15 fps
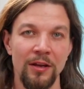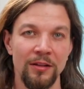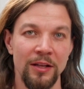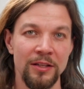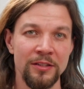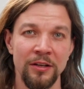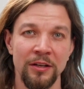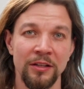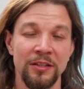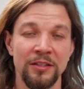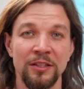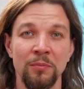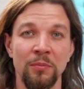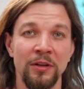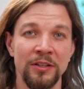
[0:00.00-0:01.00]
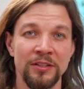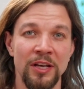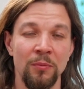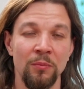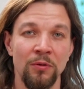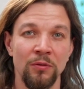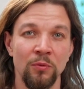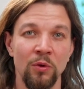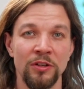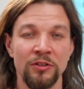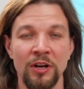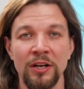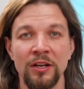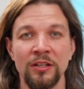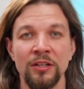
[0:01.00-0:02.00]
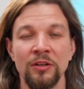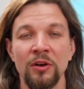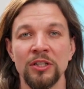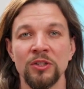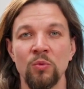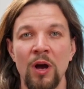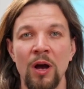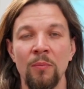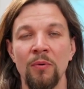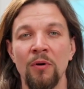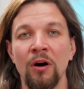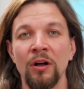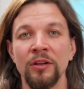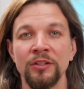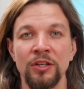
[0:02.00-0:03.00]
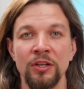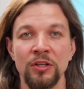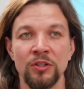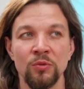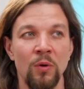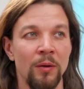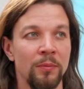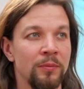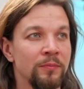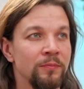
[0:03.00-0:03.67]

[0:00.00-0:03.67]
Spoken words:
Let's look at the simple example. We'll try to do a swap on Uniswap.